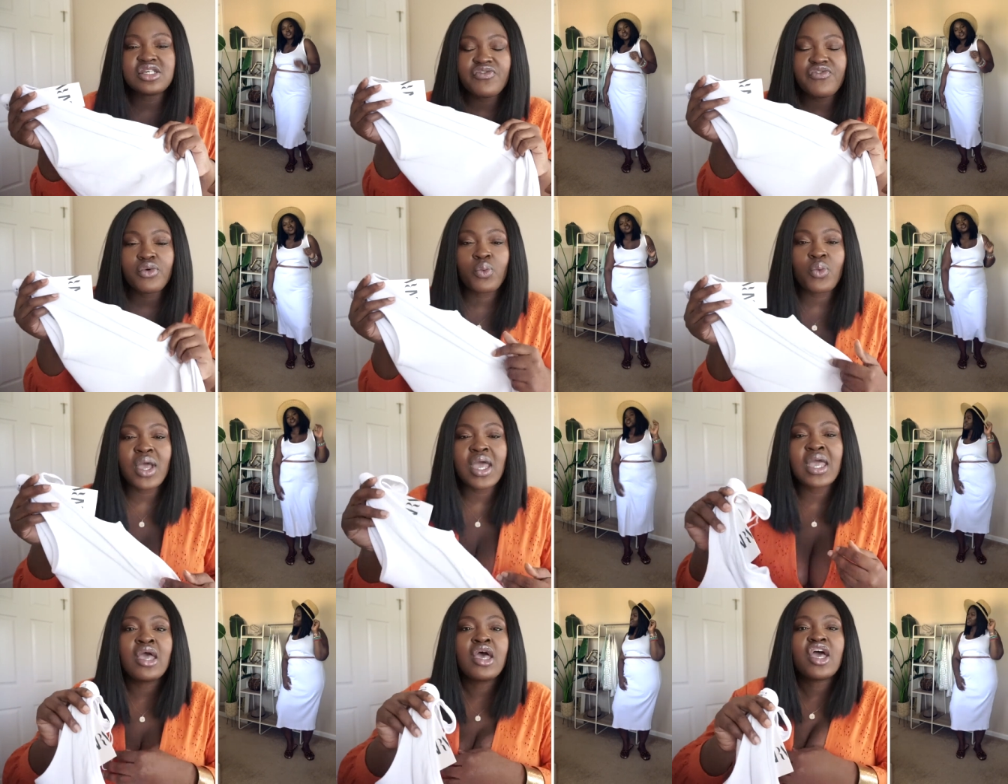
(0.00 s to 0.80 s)
different
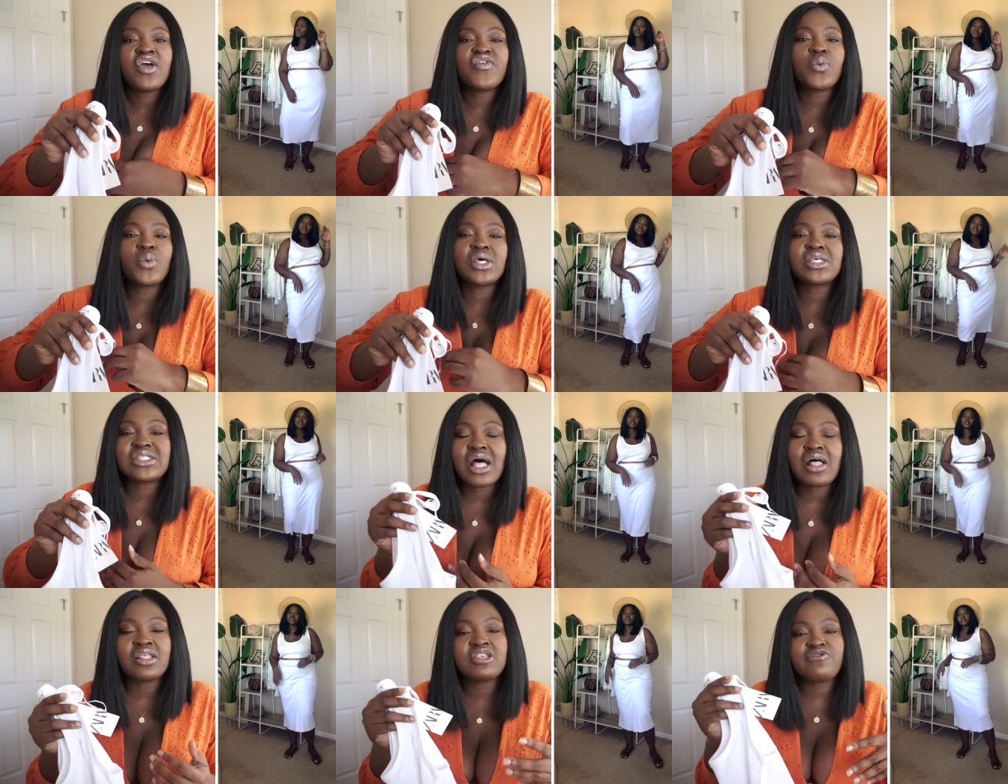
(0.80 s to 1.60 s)
way. If you want to
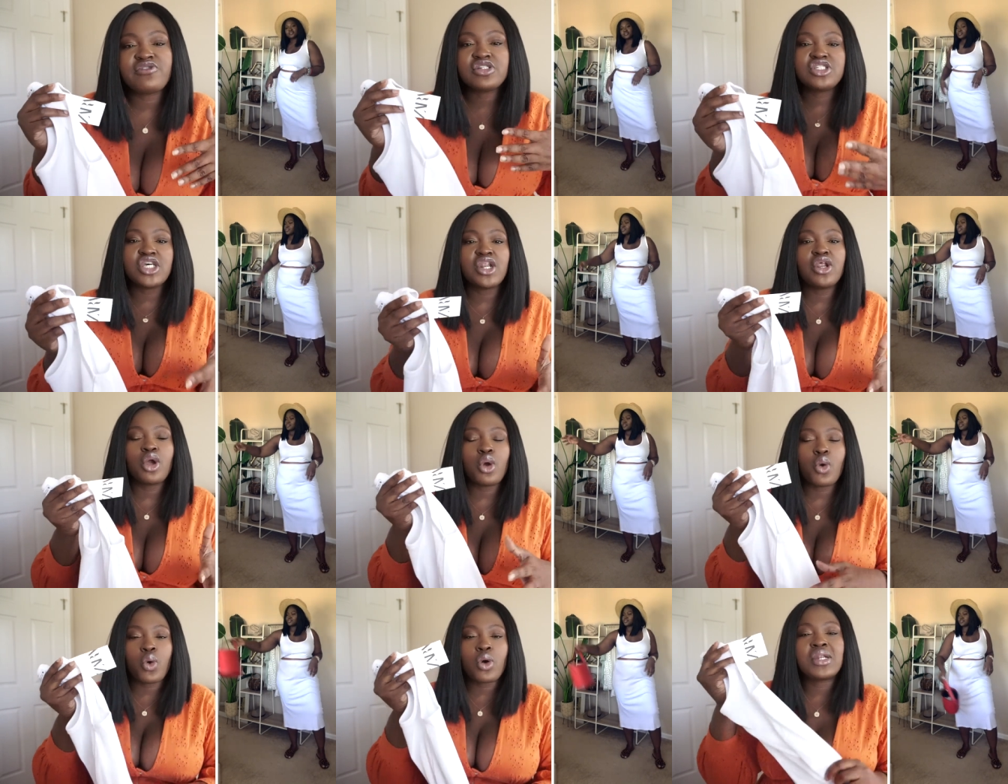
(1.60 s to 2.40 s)
style this for dinner
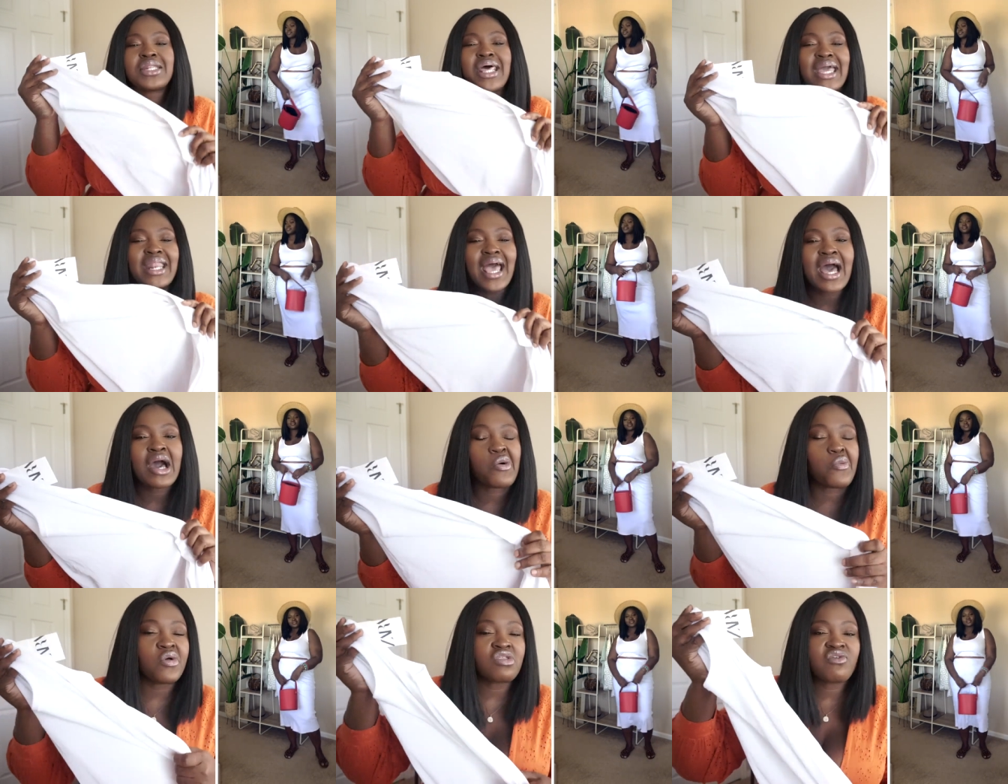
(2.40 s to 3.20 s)
or a night
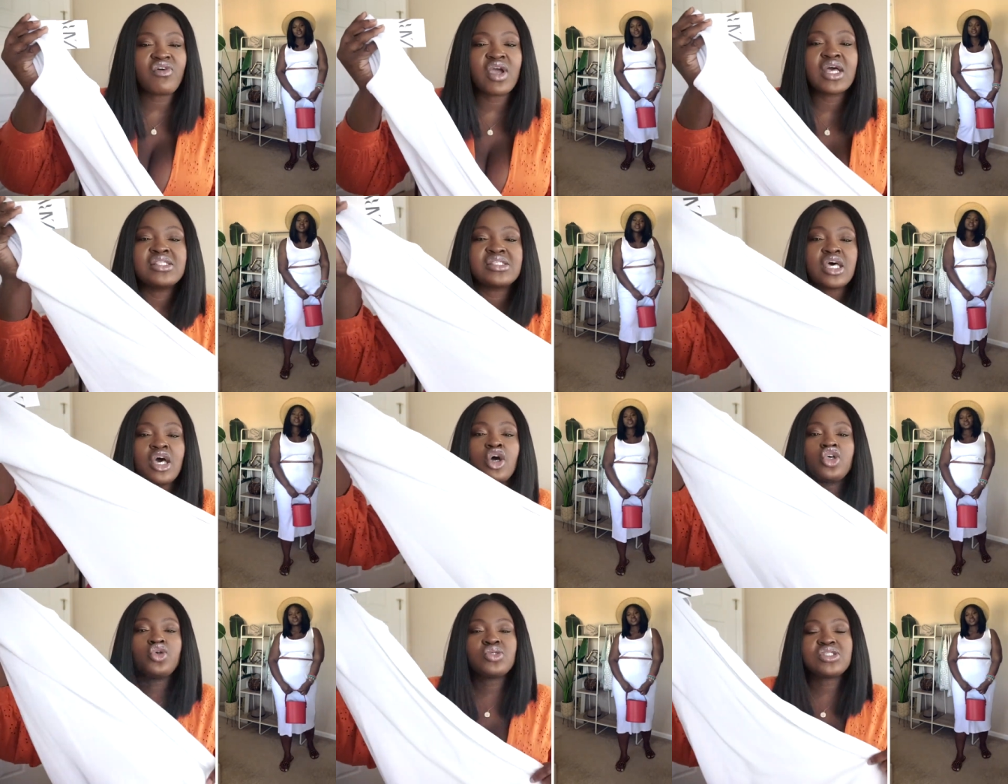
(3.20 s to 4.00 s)
out with friends,
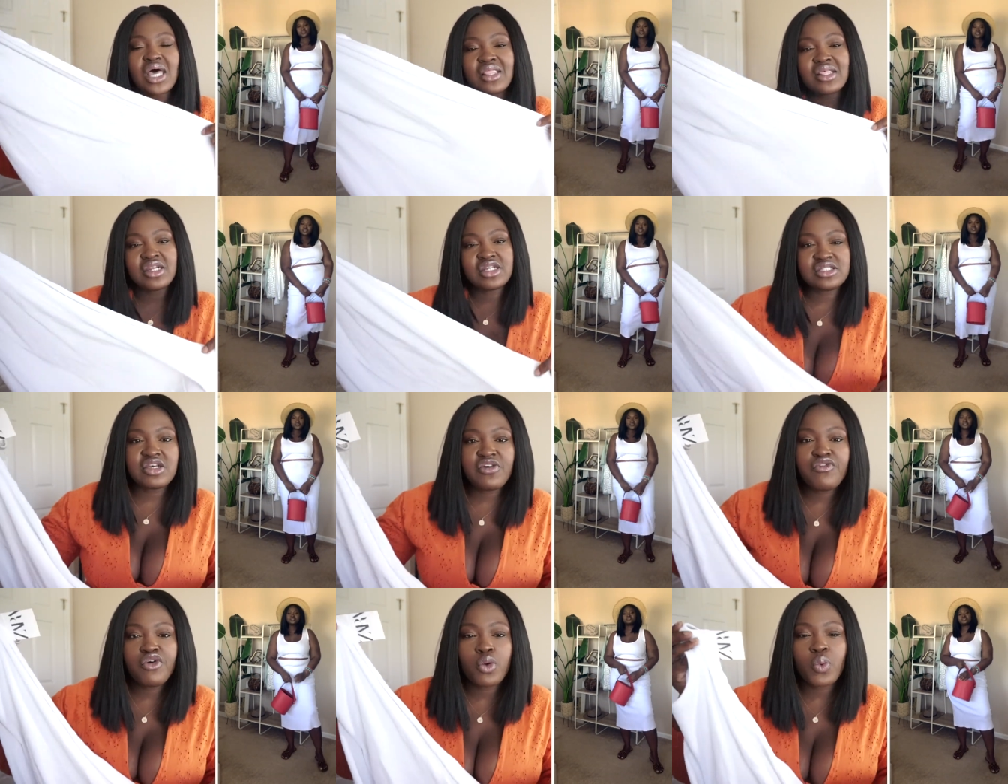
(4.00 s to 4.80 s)
you style it a
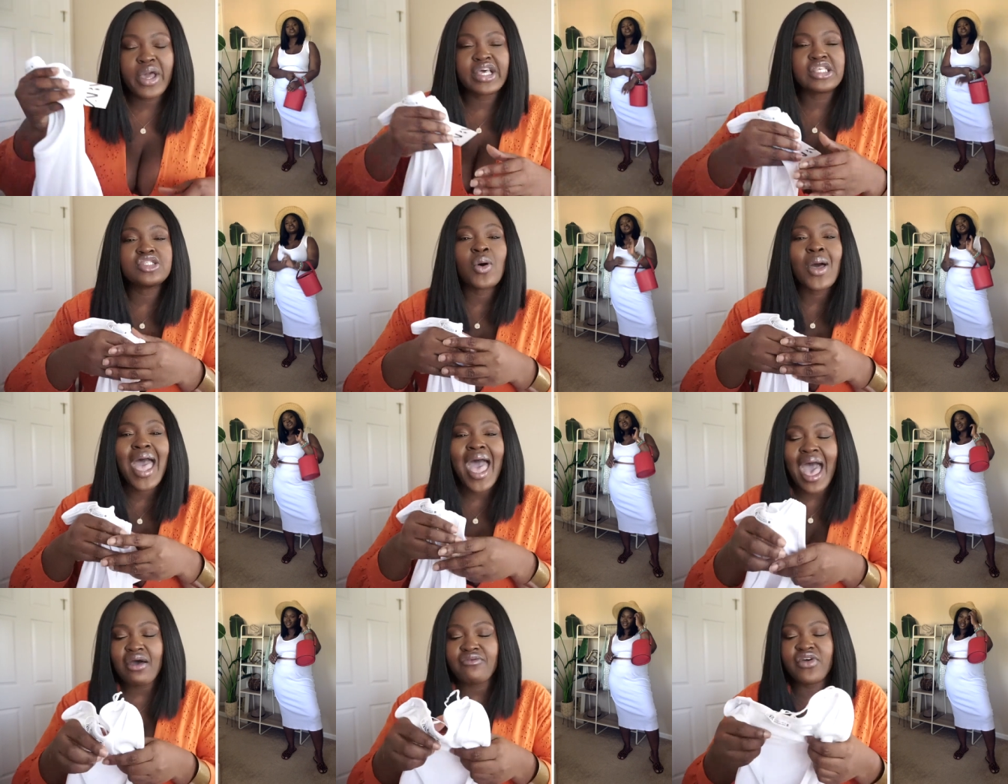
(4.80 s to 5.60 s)
different way. So
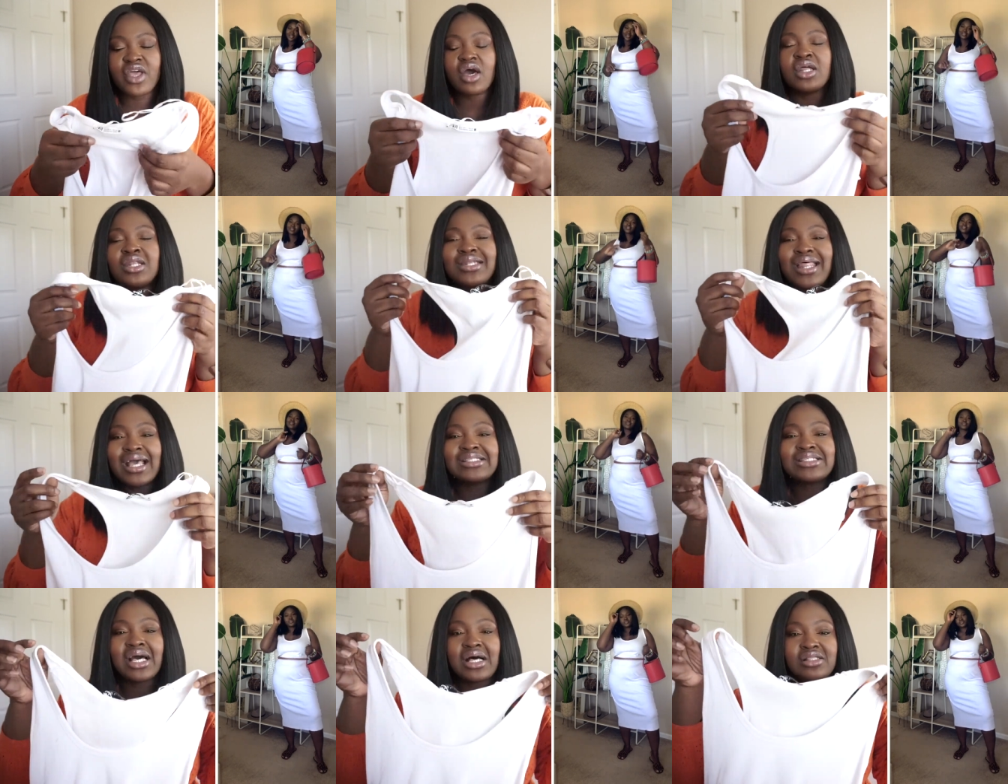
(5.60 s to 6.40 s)
having a
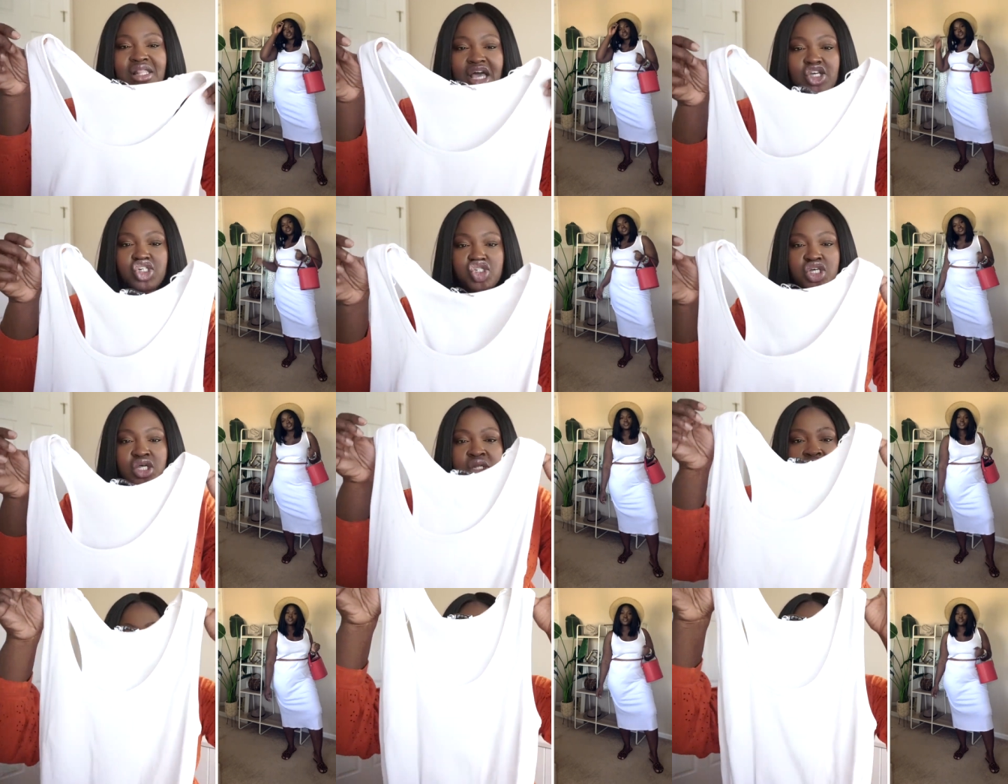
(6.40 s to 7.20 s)
nice
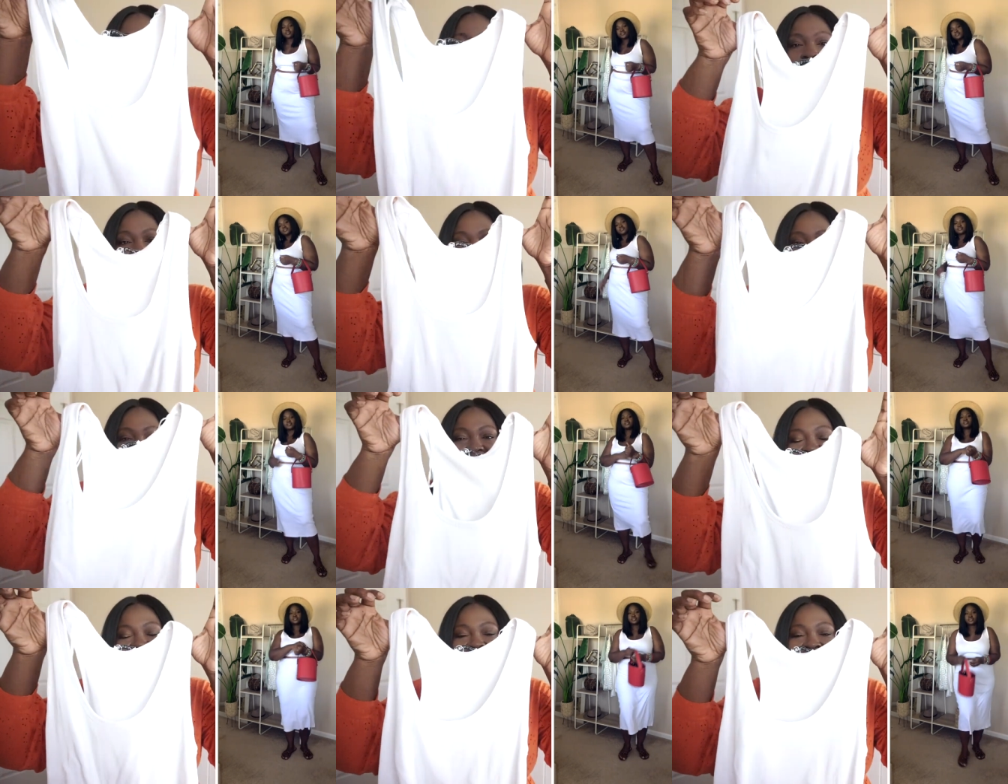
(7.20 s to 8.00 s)
collection of
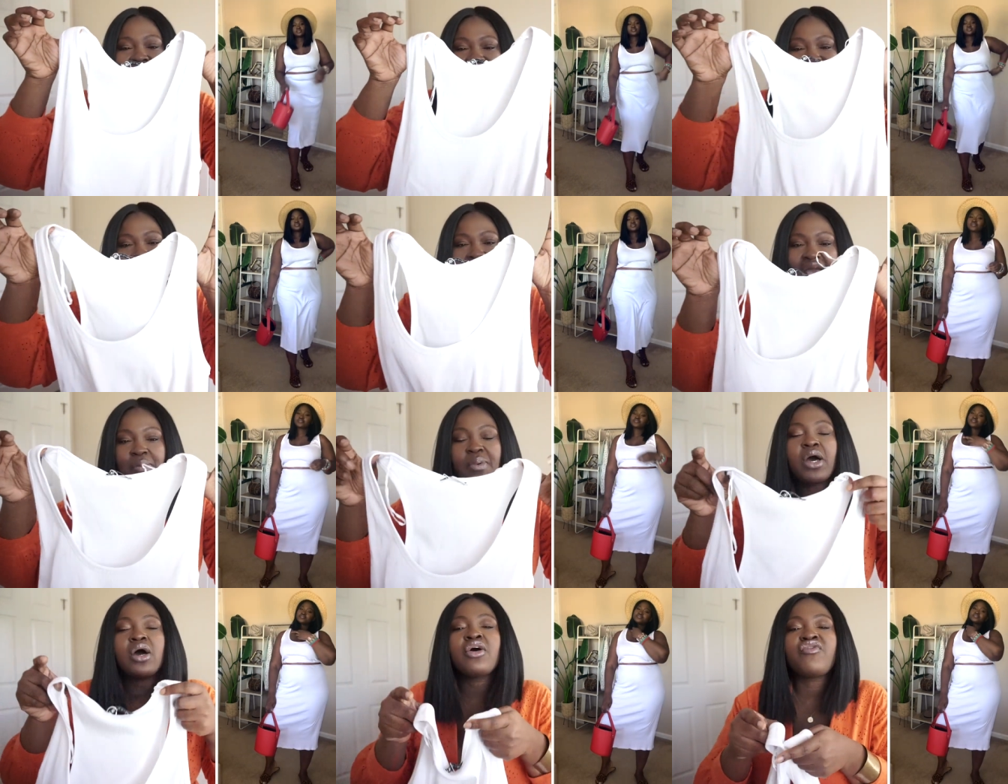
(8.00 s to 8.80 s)
these
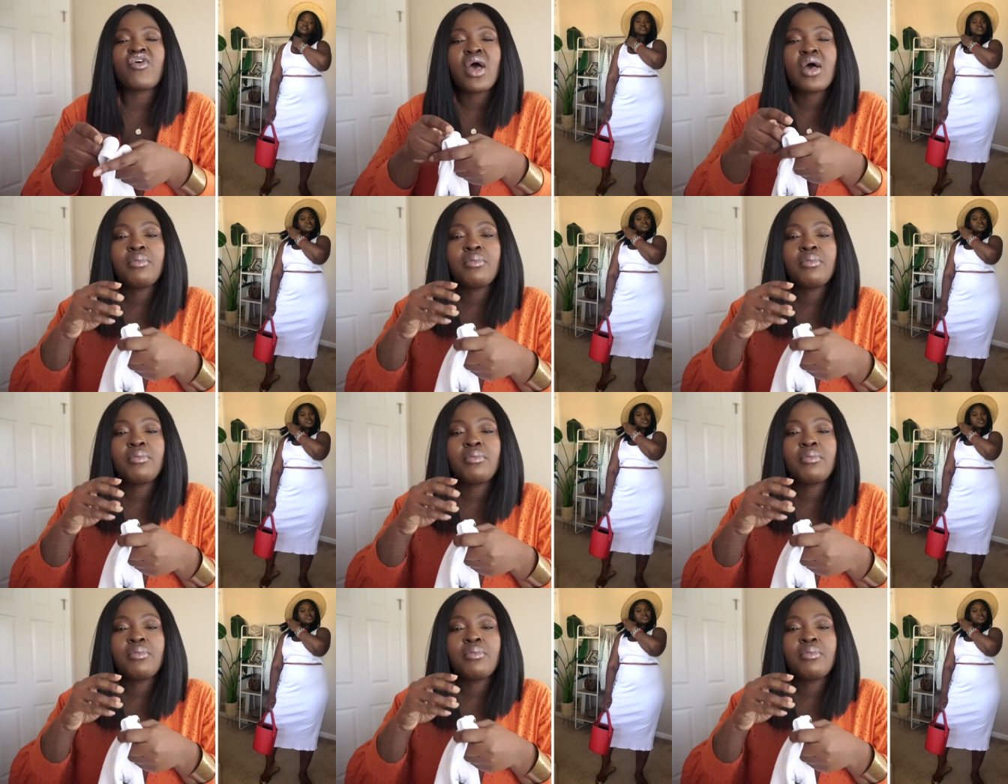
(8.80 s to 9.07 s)
type of